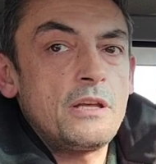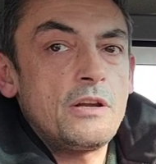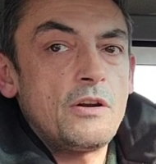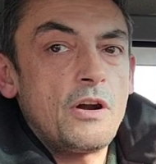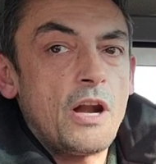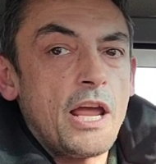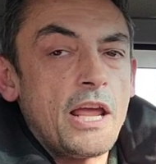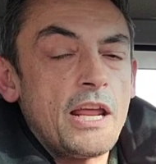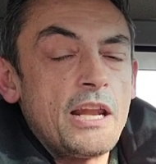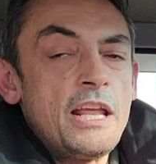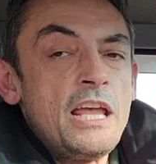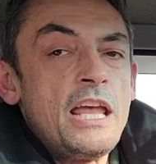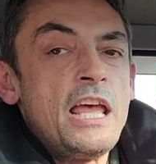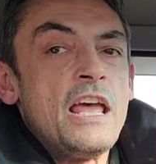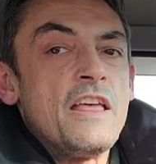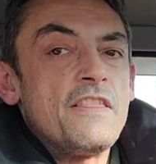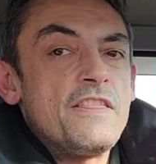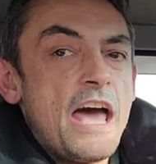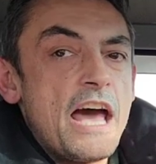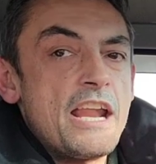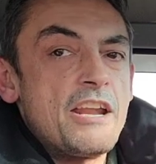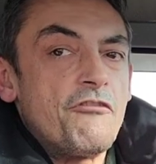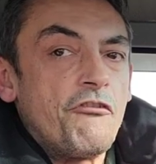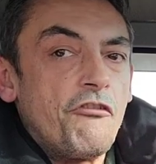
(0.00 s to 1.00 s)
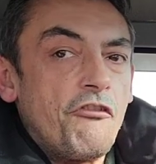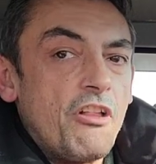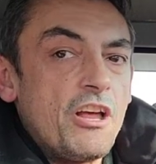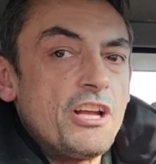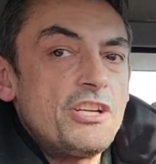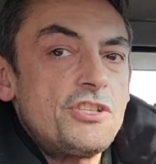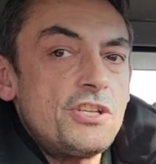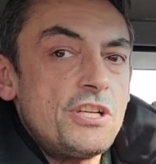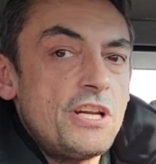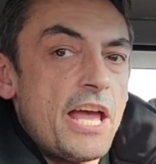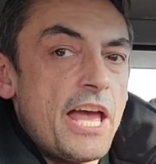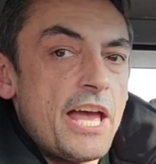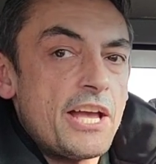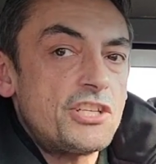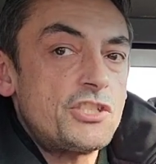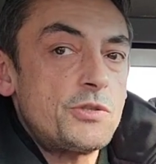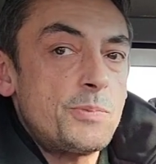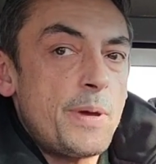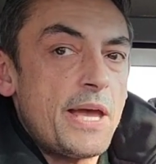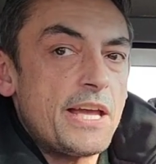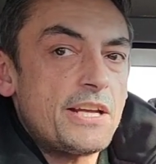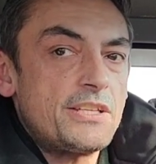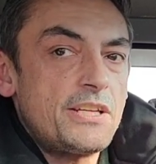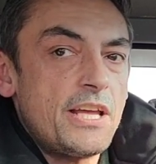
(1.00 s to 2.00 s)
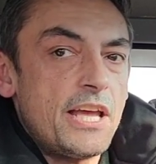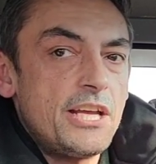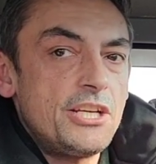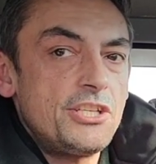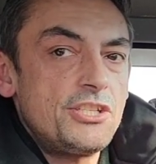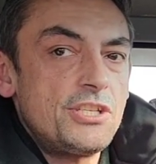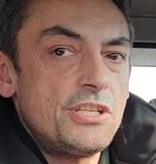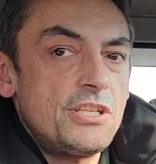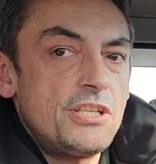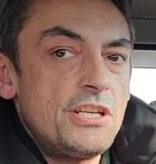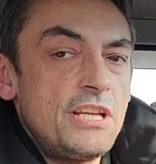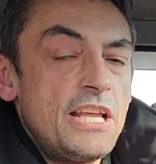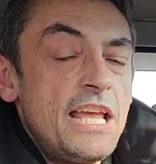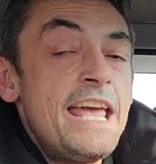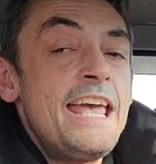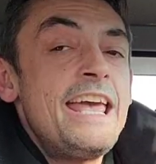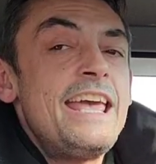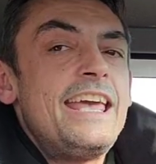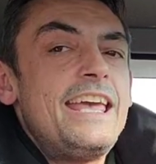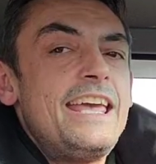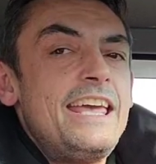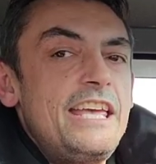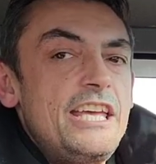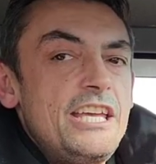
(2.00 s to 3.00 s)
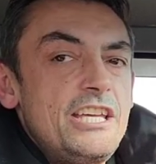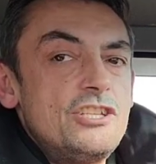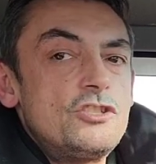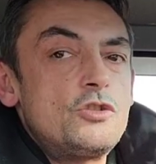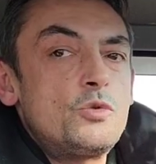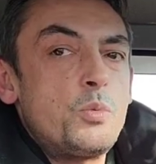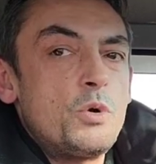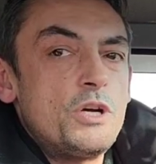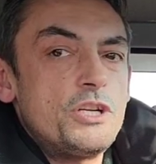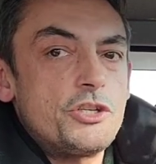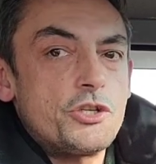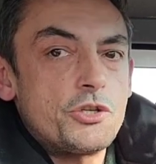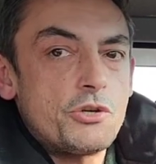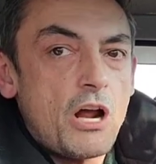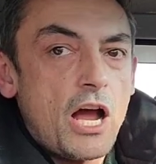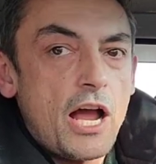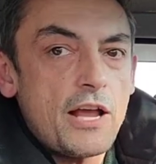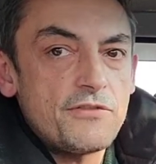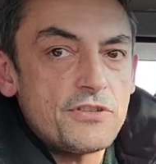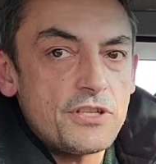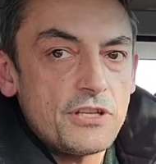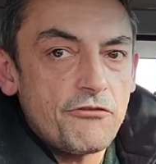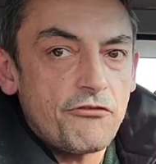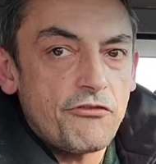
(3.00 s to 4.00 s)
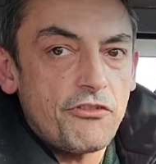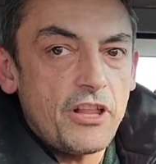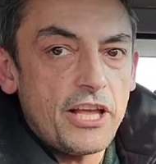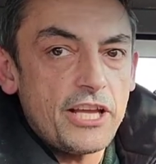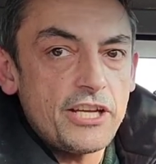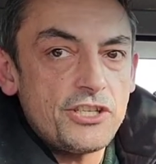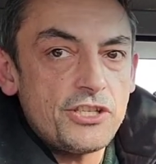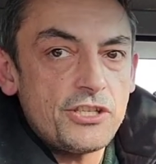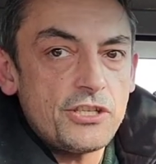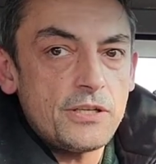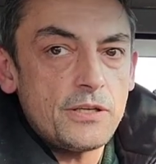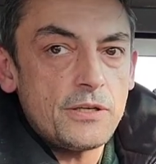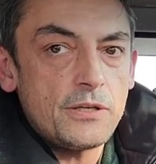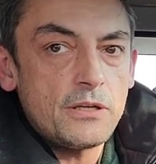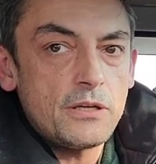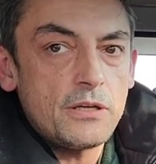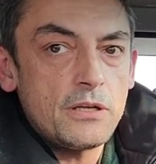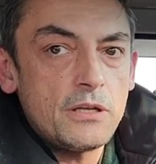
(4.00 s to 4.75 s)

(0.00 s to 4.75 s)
Right? That inflation expectation is what drives inflation.